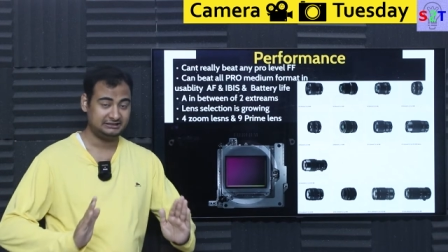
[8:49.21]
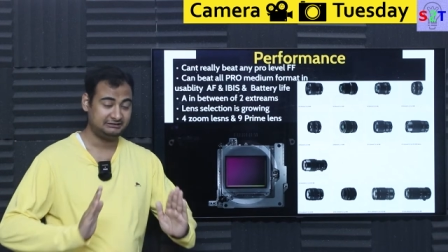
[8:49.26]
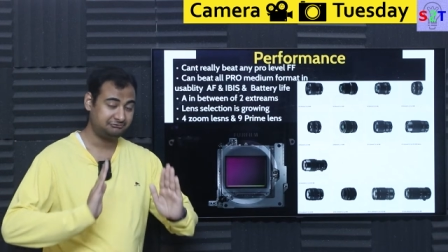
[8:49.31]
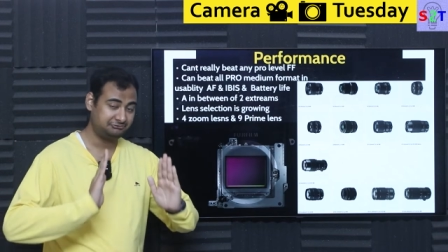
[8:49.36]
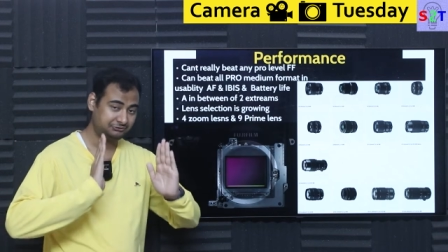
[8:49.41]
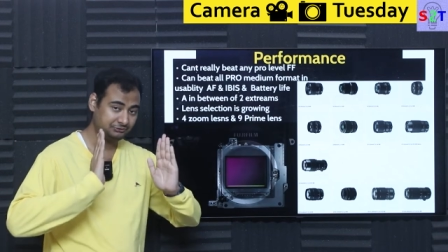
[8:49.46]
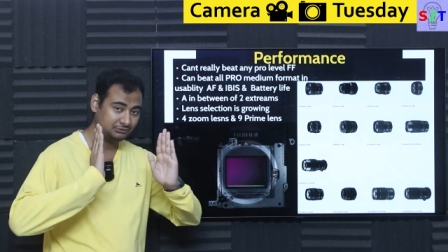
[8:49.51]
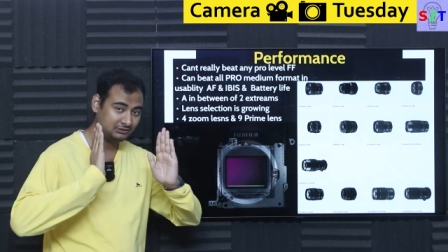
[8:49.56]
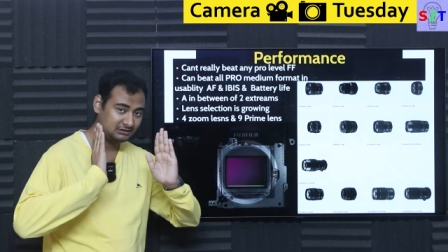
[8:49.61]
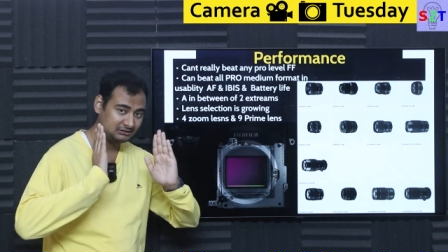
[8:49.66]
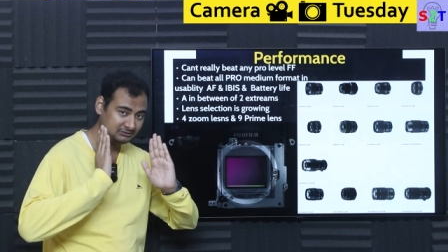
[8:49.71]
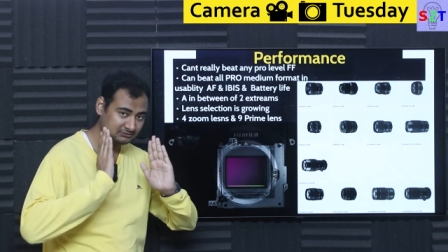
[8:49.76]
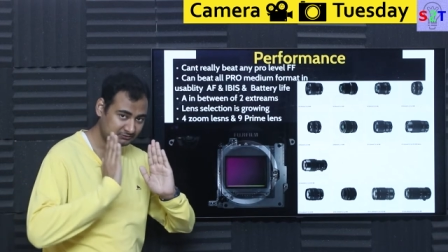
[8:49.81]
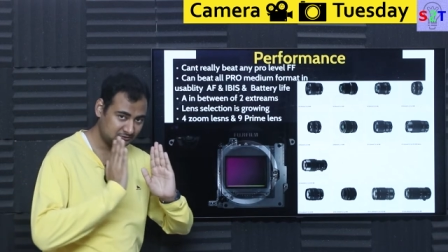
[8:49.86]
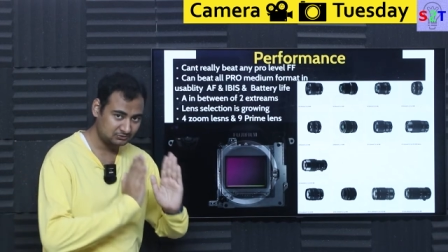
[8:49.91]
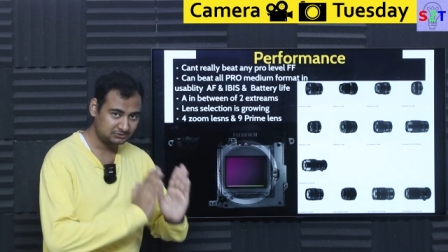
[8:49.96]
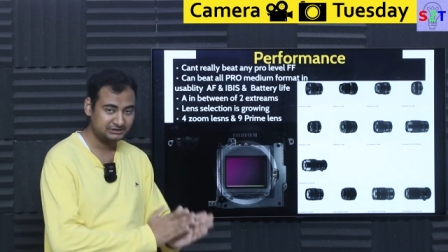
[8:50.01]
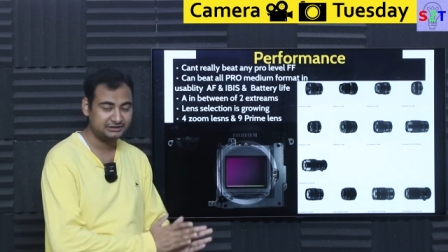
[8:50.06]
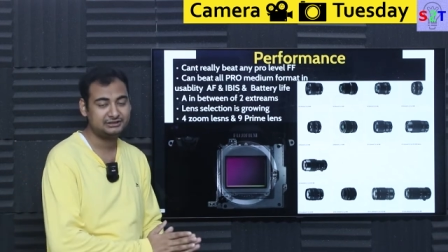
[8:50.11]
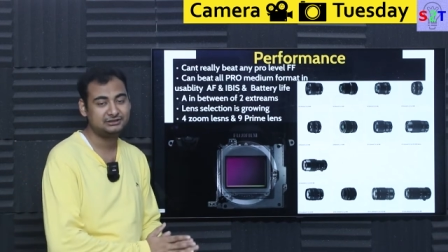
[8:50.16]
If you are
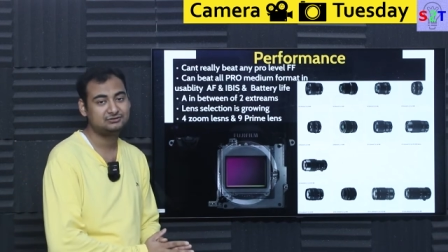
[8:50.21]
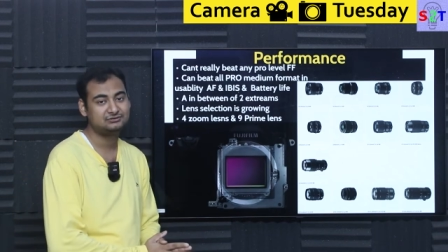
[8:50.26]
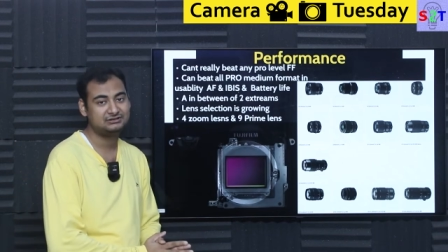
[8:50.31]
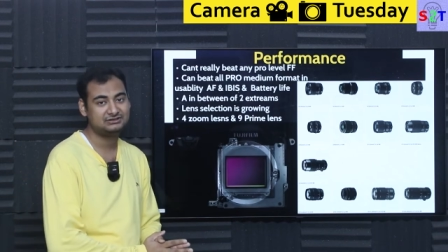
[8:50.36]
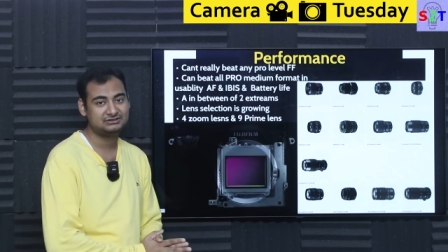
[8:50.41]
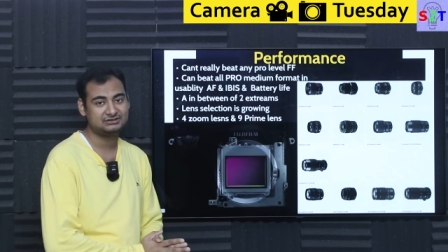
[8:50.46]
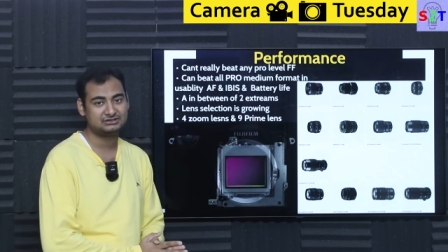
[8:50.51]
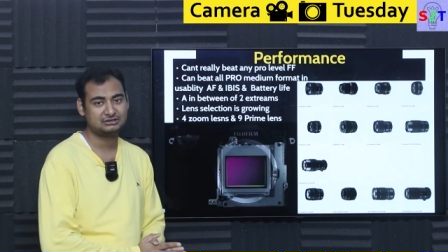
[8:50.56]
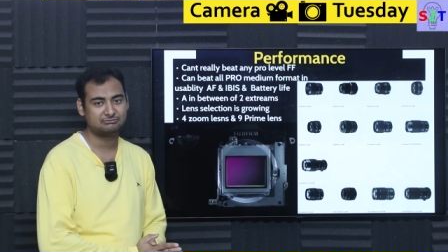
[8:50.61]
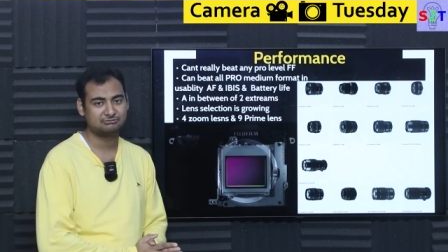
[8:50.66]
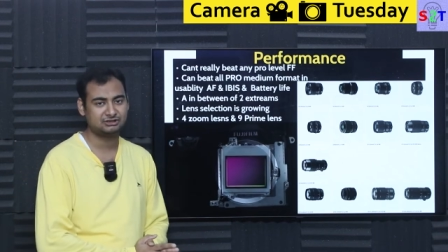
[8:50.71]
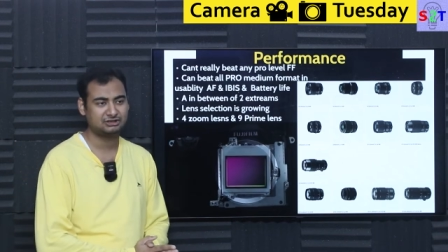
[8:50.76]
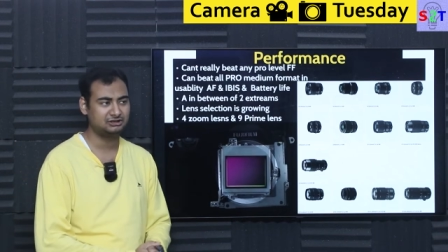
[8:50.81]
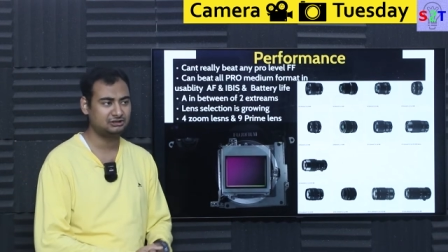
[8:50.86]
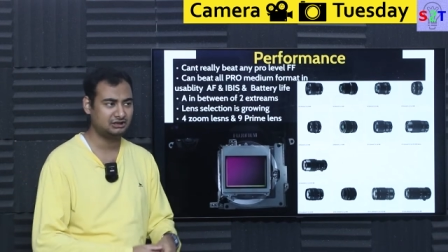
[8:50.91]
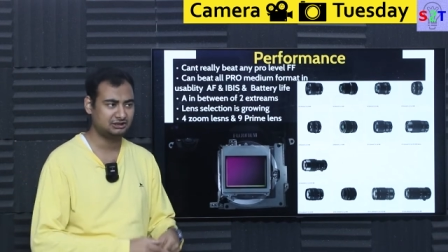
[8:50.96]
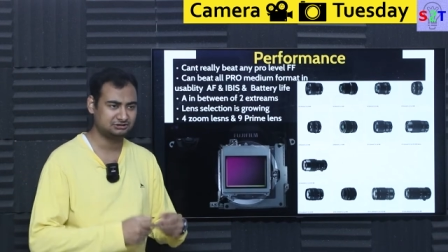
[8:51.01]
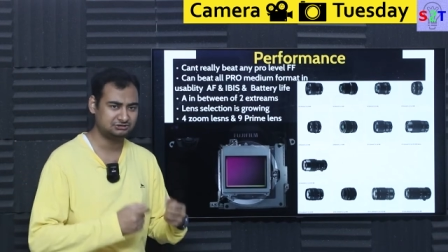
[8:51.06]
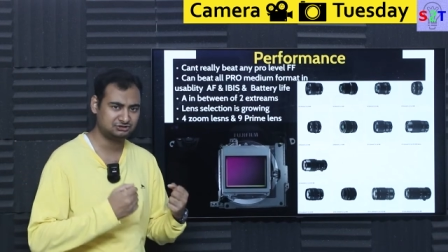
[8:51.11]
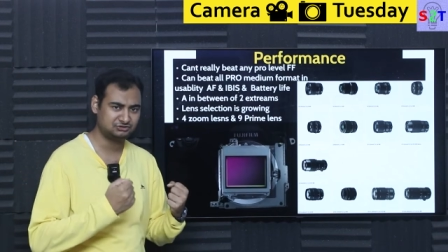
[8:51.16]
looking into the system
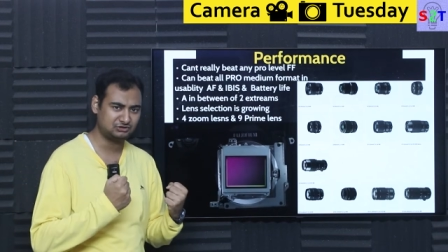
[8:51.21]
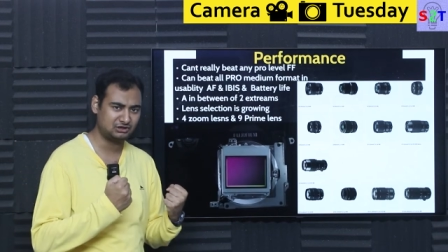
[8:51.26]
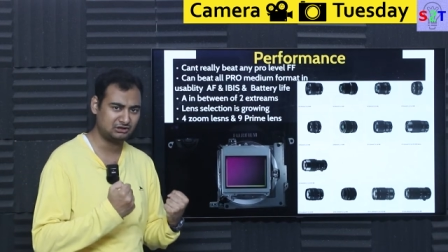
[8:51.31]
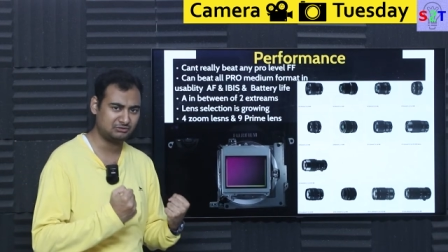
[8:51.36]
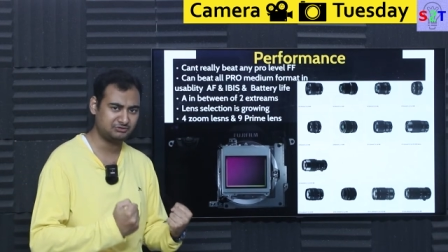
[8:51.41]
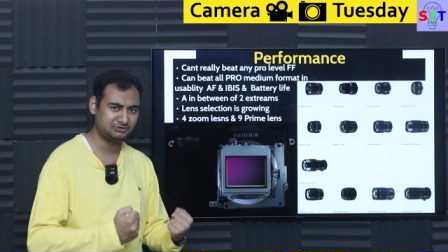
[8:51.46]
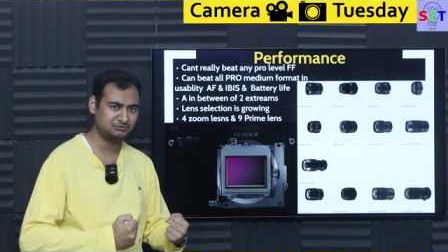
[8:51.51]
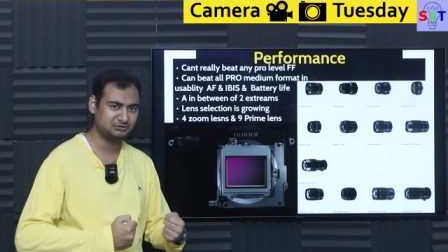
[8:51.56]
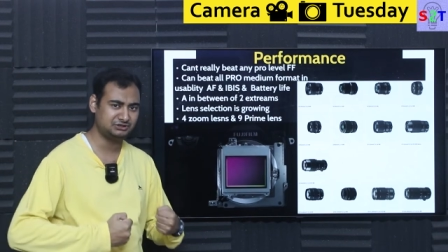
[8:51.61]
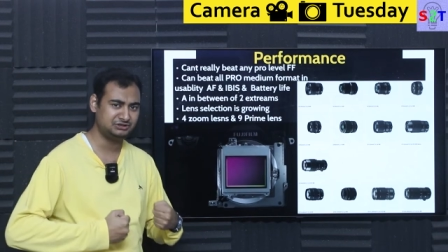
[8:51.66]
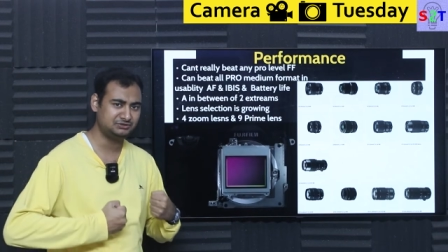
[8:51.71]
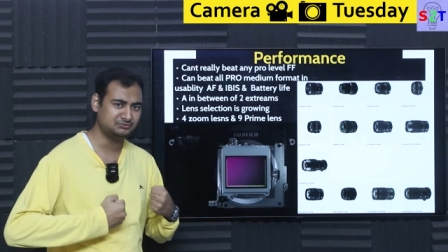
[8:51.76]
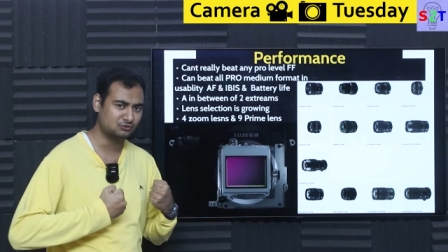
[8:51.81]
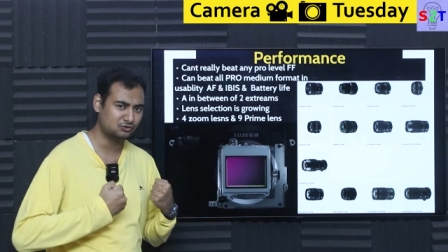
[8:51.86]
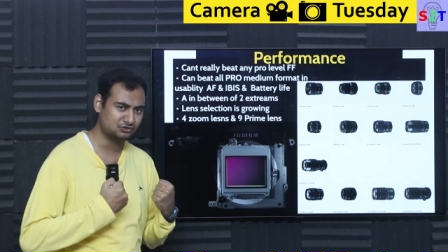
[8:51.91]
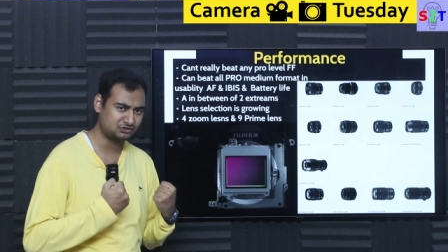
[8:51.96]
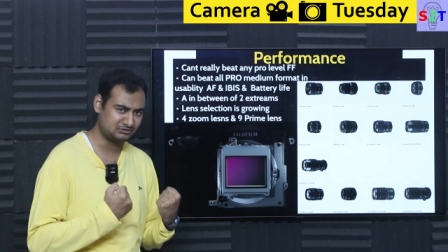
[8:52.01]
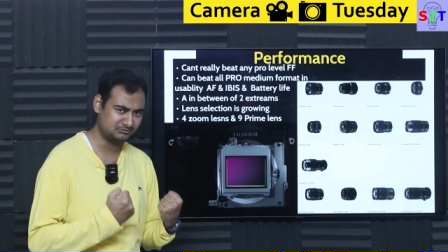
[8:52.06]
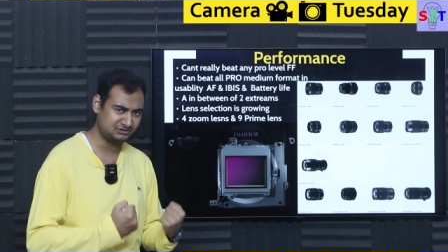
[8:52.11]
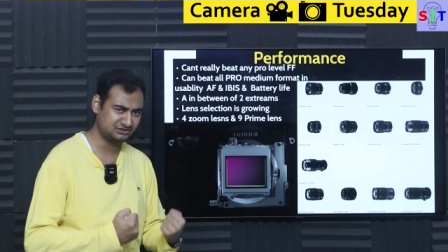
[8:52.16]
thinking like this is gonna be the
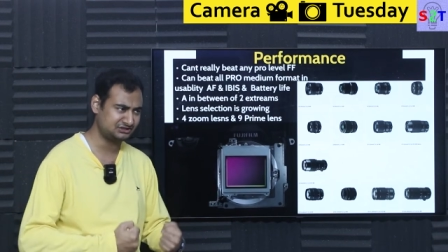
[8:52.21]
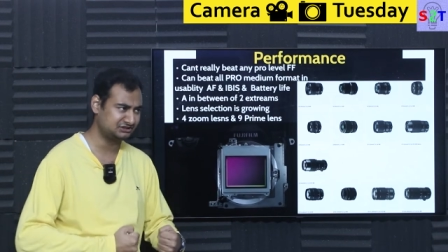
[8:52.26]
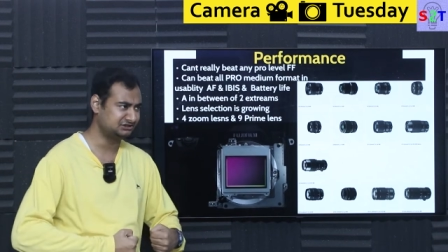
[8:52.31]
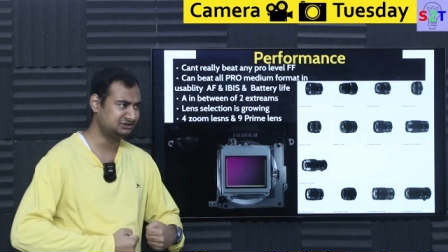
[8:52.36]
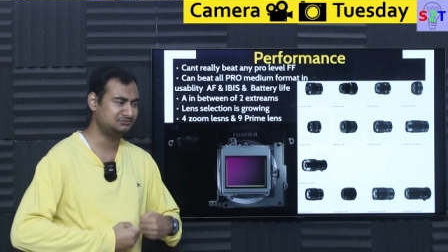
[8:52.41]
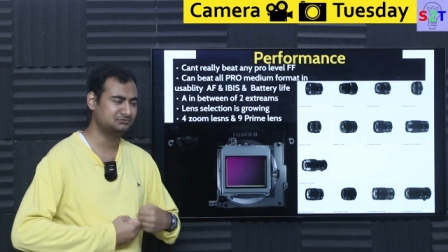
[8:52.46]
most amazing,